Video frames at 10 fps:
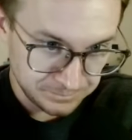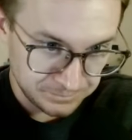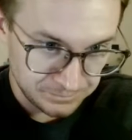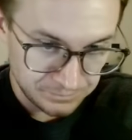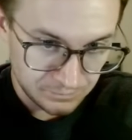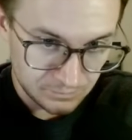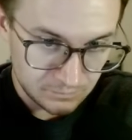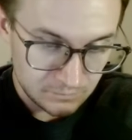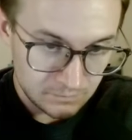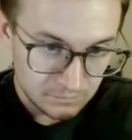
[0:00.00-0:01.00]

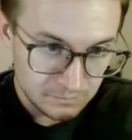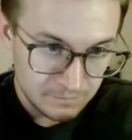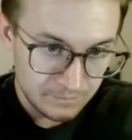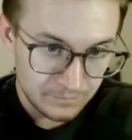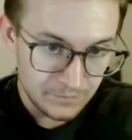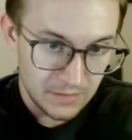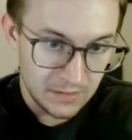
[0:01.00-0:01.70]
[no speech]